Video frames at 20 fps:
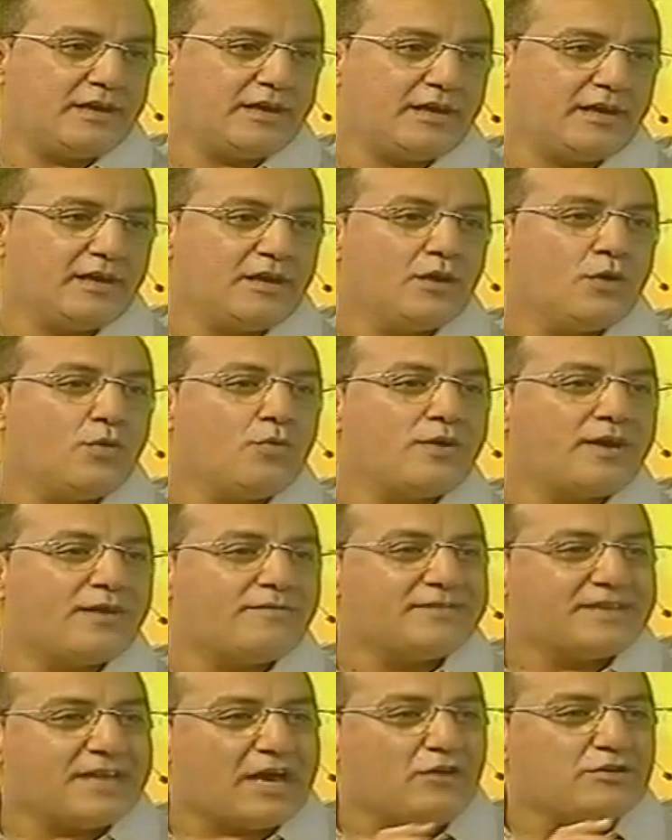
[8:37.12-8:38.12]
Yeah? We
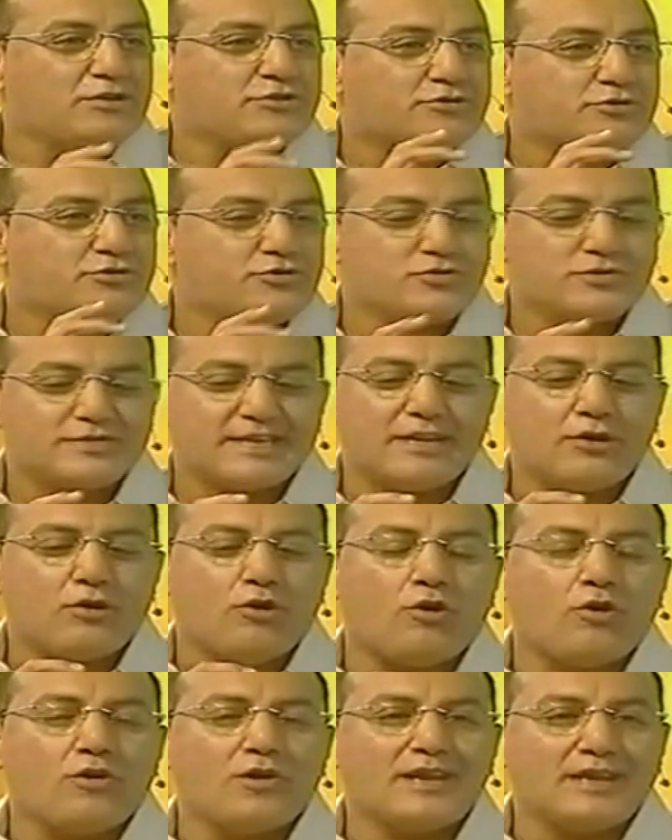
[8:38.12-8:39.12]
have now introduced an
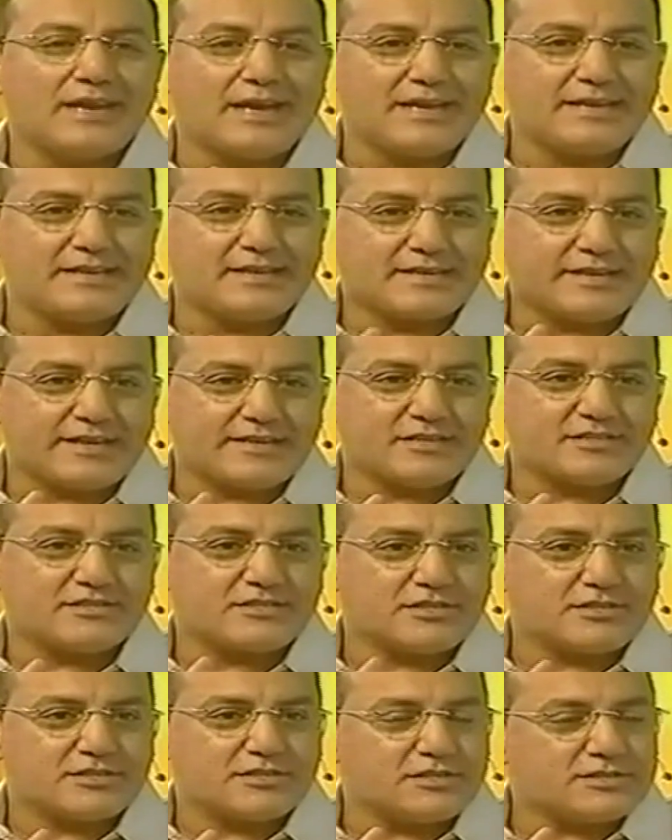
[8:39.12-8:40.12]
online
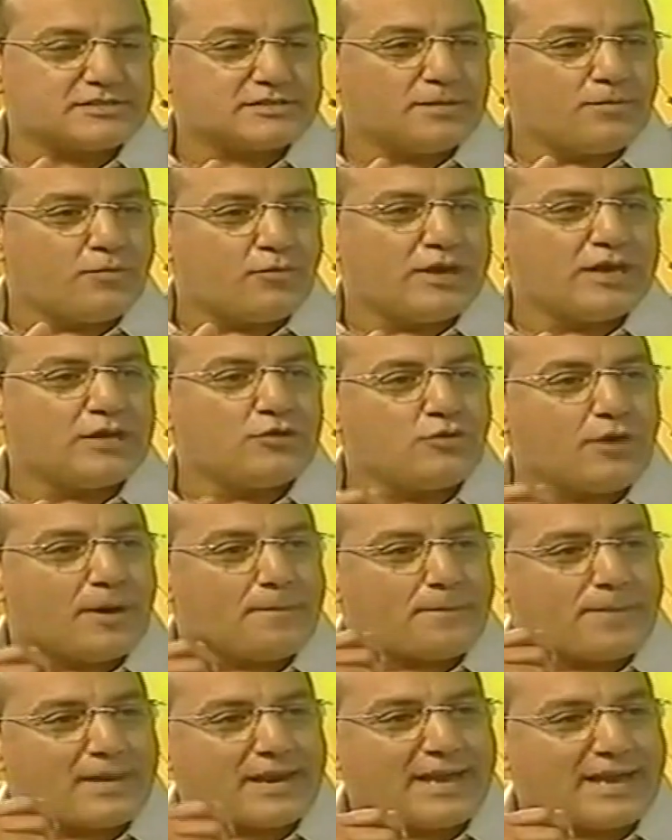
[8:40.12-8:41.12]
cadastre system where you
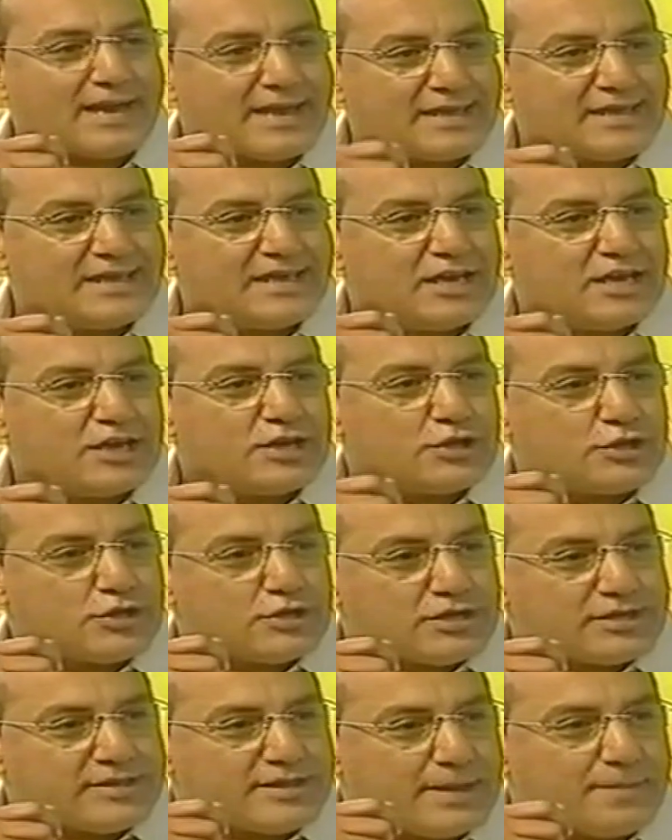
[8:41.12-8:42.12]
apply
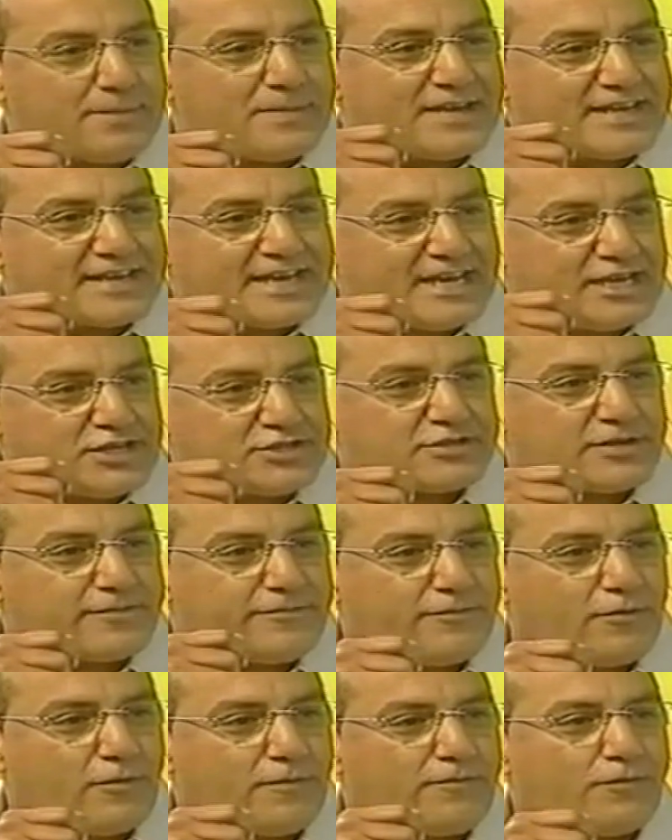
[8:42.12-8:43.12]
the
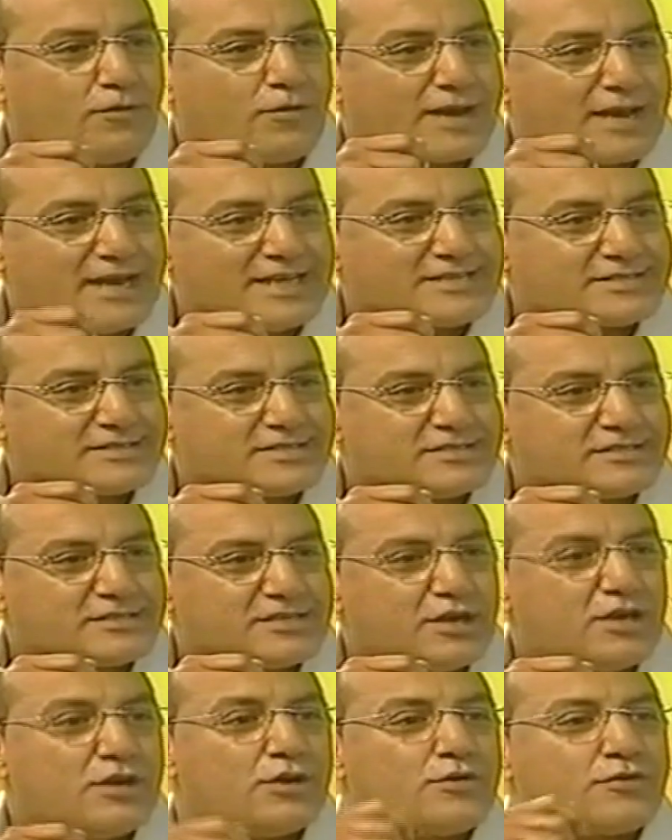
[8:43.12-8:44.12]
application form for
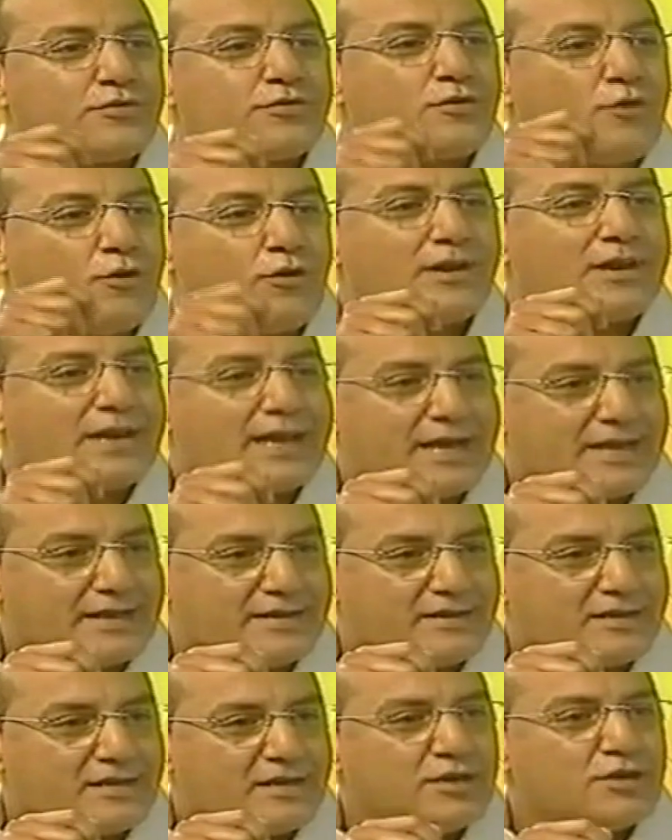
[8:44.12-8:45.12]
license
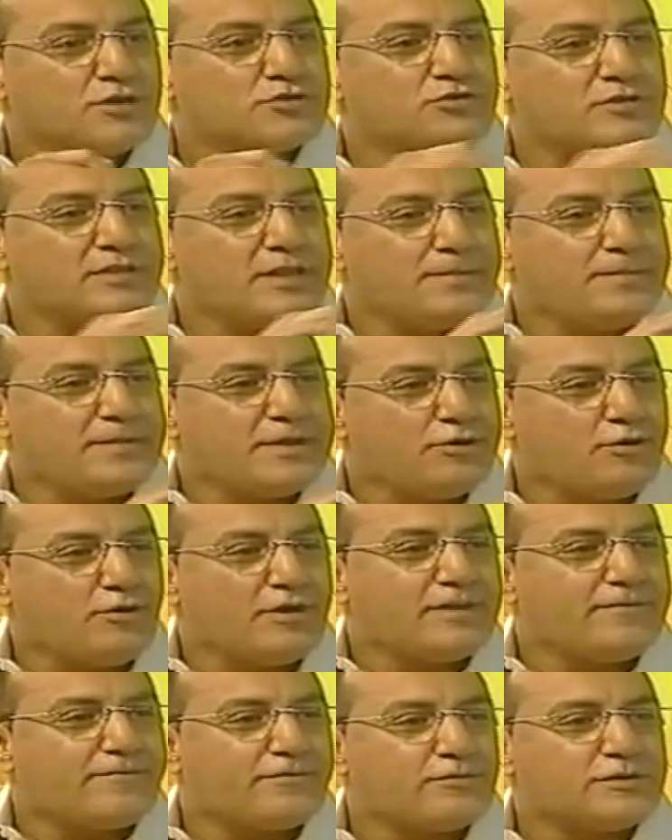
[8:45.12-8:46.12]
online. So there'll be
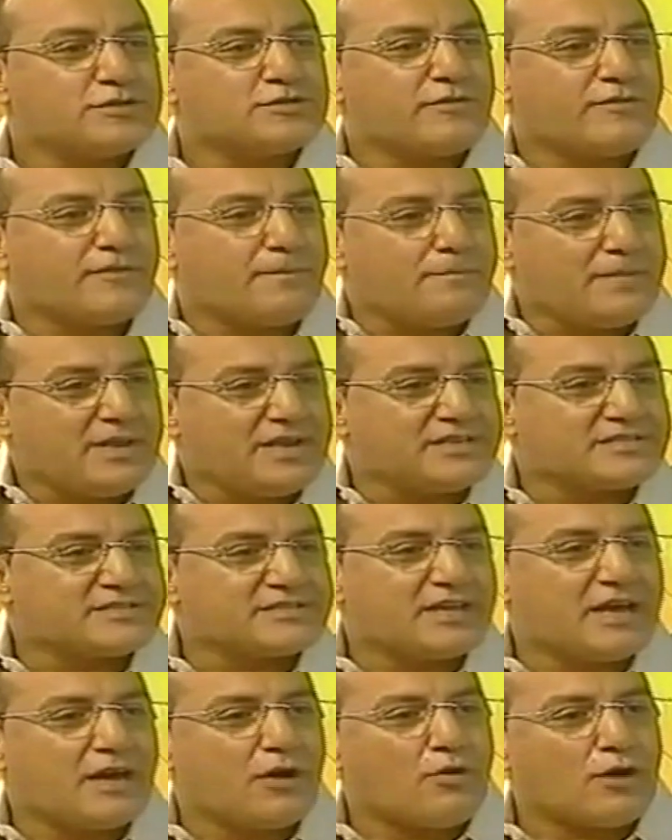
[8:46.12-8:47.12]
no influence of a
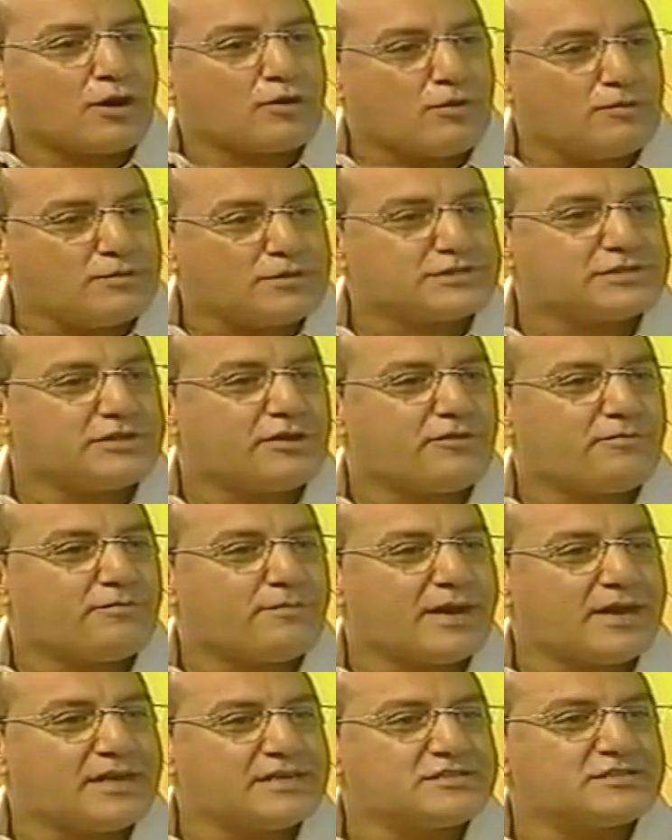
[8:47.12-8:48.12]
minister or a commissioner of
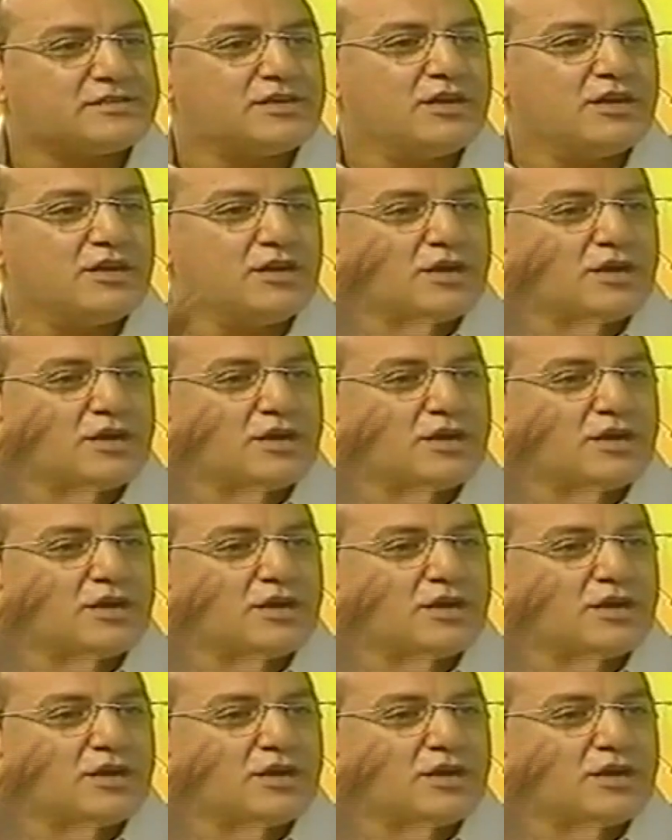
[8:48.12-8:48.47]
mines.